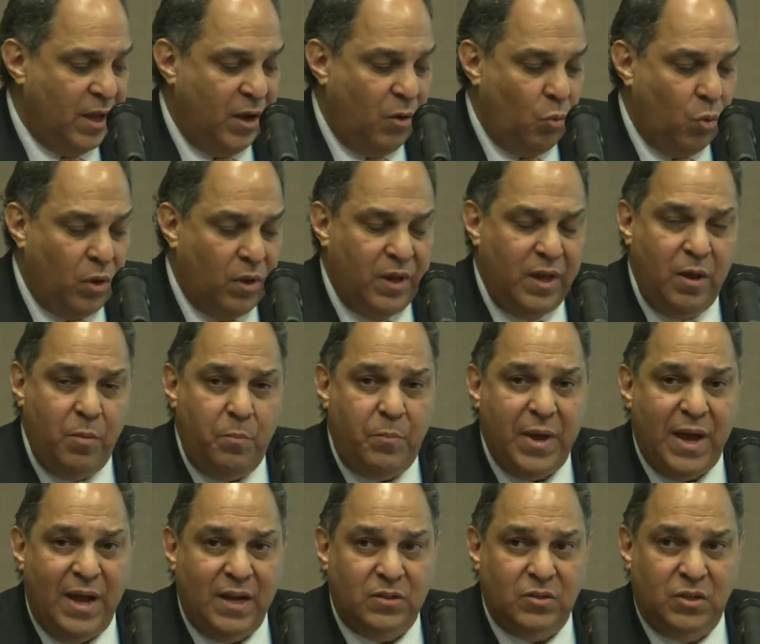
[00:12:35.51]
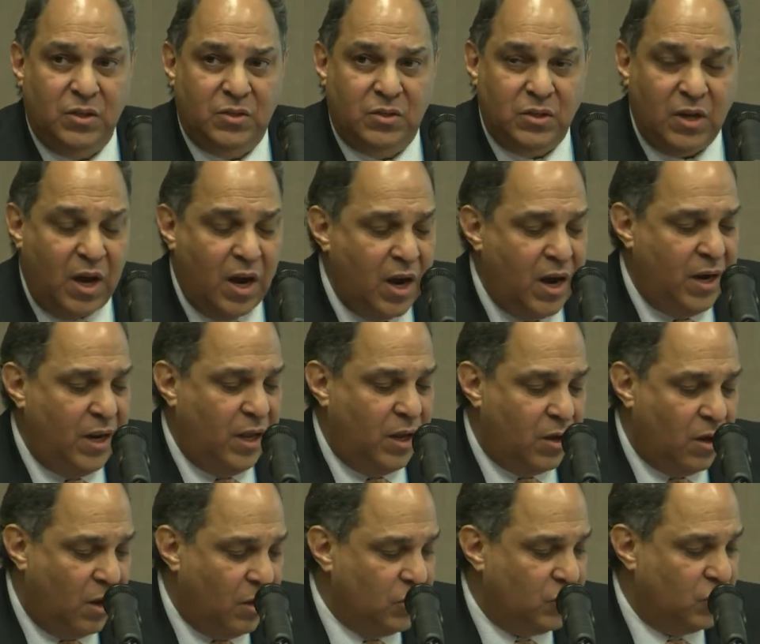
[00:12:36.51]
will impact society,
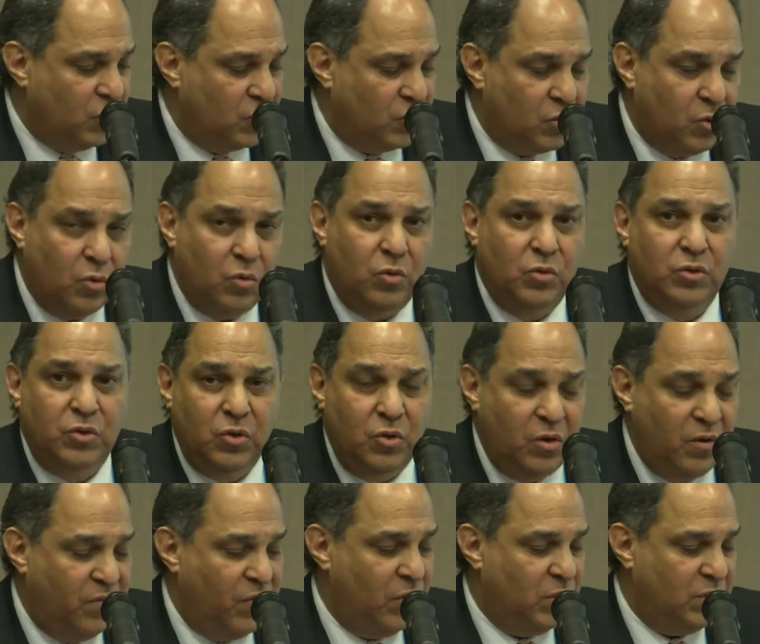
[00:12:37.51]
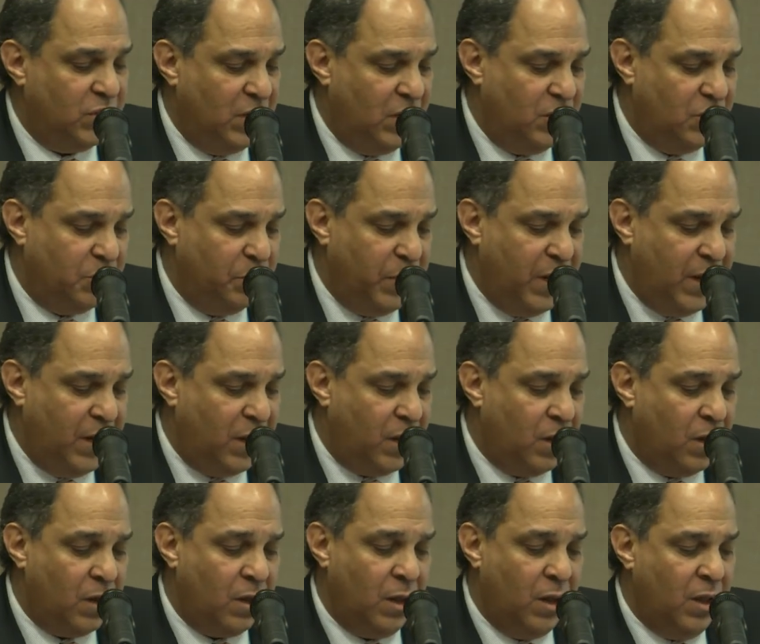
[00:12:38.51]
culture, schools, universities,
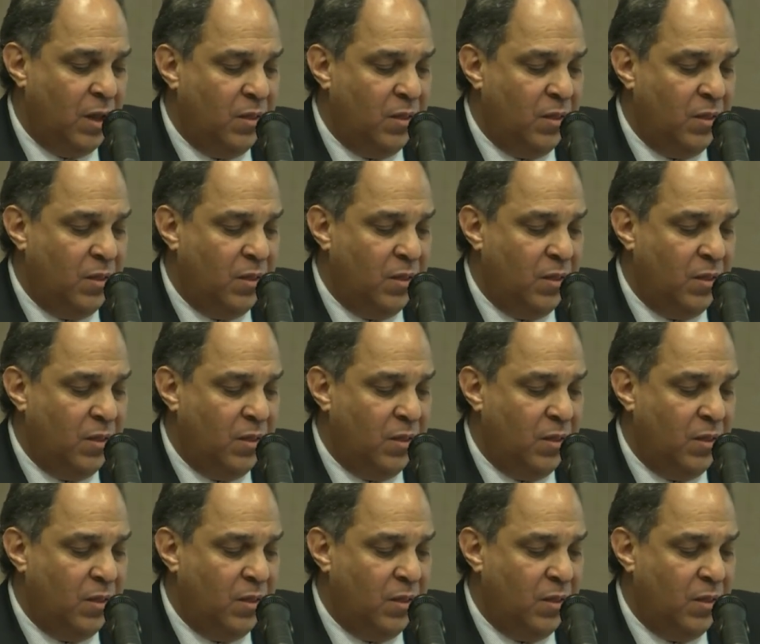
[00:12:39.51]
media.